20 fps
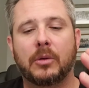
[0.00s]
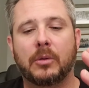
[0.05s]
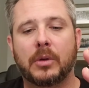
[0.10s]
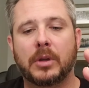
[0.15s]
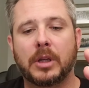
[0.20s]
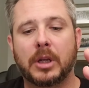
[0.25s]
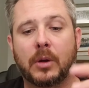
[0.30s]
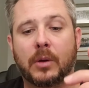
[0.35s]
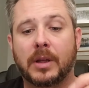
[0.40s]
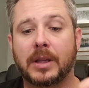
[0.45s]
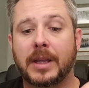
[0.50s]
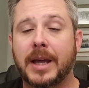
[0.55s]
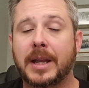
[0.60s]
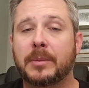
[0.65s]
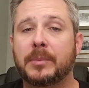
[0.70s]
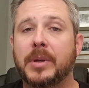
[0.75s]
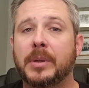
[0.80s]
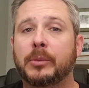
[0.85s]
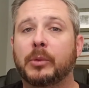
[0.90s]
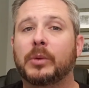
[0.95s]
You know, a lot
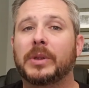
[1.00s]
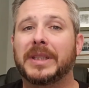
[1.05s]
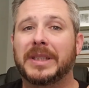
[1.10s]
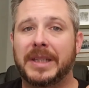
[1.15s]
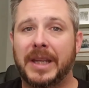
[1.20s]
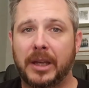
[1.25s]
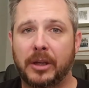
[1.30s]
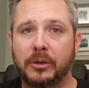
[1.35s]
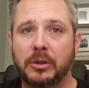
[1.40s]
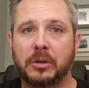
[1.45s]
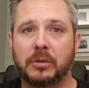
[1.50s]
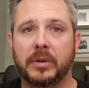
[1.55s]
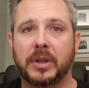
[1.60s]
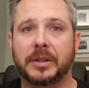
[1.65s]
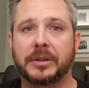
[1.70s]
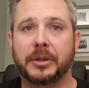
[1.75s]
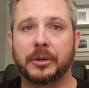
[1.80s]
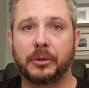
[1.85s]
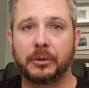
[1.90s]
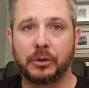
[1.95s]
of people will tell you
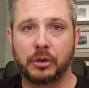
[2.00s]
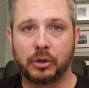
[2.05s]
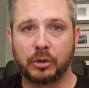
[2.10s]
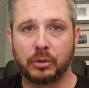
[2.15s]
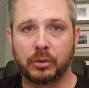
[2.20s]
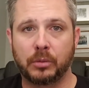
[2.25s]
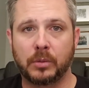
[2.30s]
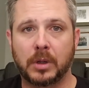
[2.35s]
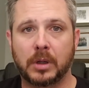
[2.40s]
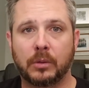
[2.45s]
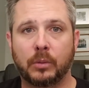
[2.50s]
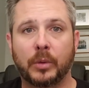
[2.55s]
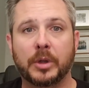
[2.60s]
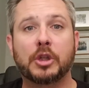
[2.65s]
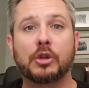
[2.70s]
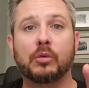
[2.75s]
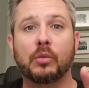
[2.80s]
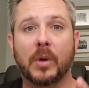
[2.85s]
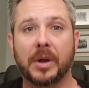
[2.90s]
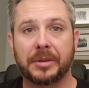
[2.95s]
that they'll do
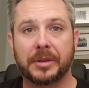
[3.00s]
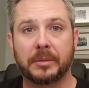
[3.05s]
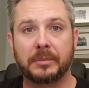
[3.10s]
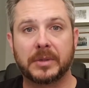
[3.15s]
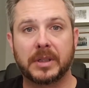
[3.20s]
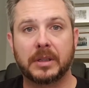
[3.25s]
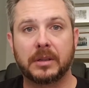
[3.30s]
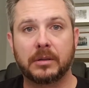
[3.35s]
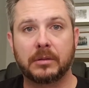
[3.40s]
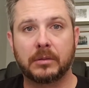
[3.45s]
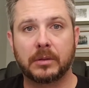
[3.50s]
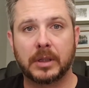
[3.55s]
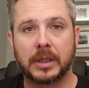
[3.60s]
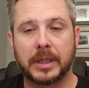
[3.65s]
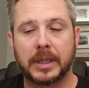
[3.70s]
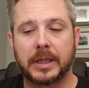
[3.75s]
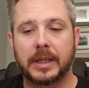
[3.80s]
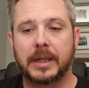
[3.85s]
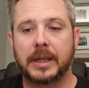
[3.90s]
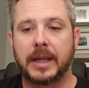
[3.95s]
what you want them to do.
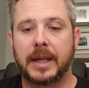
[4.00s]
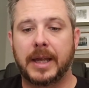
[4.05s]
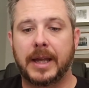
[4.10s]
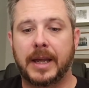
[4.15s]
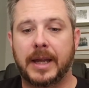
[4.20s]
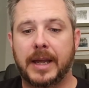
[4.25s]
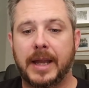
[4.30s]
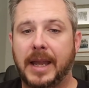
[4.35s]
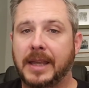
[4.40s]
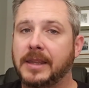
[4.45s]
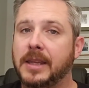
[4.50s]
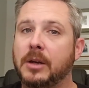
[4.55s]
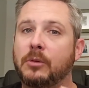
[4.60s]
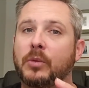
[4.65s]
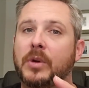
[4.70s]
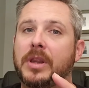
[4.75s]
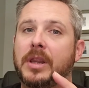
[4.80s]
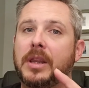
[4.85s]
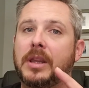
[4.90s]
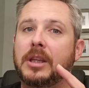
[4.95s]
Uh, and then
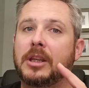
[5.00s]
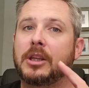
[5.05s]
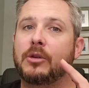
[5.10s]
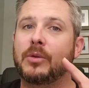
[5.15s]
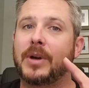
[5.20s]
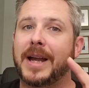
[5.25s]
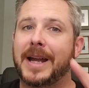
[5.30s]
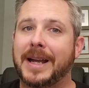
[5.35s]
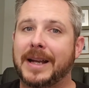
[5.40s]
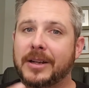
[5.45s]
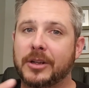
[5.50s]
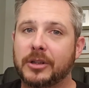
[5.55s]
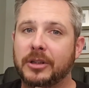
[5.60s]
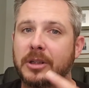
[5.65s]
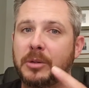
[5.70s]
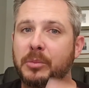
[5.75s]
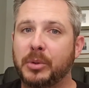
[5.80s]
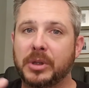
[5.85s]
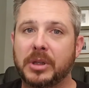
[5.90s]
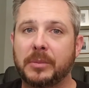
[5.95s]
when you
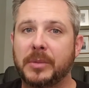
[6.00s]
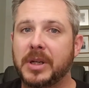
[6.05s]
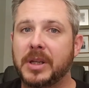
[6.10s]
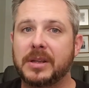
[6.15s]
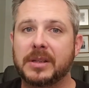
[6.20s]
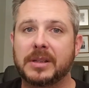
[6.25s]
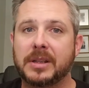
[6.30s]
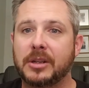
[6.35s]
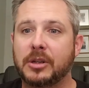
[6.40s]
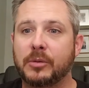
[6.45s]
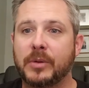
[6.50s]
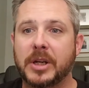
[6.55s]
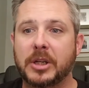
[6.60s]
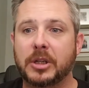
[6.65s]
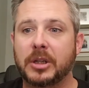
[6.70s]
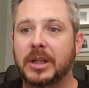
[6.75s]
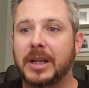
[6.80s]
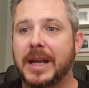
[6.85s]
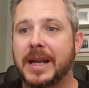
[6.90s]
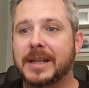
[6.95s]
actually put them into the
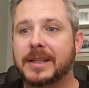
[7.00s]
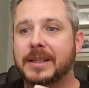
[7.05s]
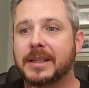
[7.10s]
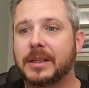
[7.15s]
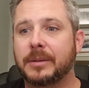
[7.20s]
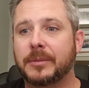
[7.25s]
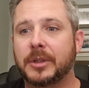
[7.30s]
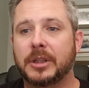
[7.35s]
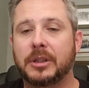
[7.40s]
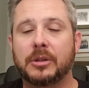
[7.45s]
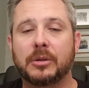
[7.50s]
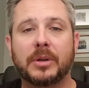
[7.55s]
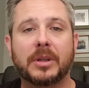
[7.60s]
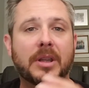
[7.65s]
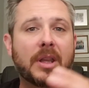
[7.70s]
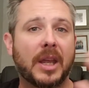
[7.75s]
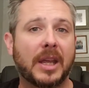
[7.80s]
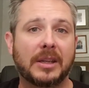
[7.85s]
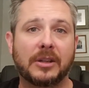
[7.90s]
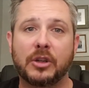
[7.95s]
situation and ask them to do
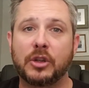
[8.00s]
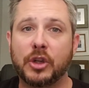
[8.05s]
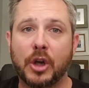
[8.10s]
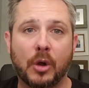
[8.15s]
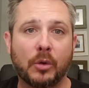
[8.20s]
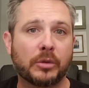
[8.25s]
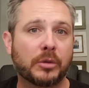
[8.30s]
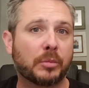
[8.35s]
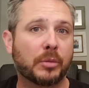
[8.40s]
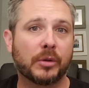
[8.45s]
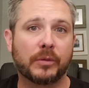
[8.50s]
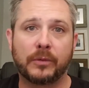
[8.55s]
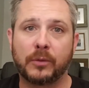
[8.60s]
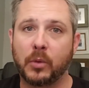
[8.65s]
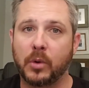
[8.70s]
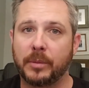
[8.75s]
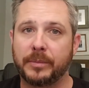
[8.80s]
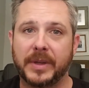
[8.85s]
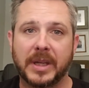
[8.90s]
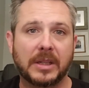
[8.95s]
it, they don't
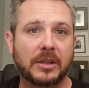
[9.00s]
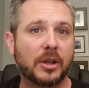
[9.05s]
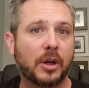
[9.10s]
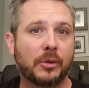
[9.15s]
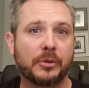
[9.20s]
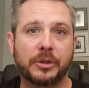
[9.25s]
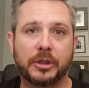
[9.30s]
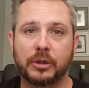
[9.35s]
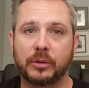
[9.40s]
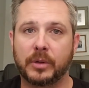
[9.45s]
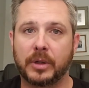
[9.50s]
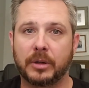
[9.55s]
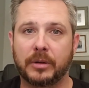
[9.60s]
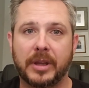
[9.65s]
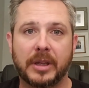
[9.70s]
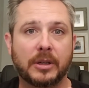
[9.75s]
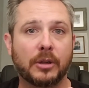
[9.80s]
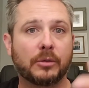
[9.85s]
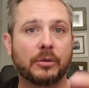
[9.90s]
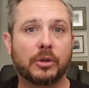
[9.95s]
perform. They don't do it, or
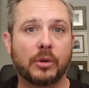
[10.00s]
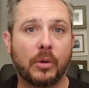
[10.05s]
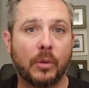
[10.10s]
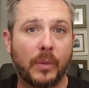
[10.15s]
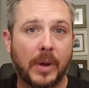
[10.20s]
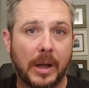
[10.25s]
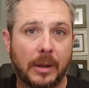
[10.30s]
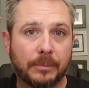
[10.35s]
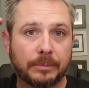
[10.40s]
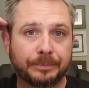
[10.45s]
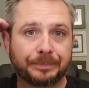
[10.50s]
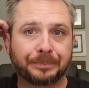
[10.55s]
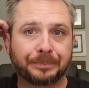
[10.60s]
they don't do it well.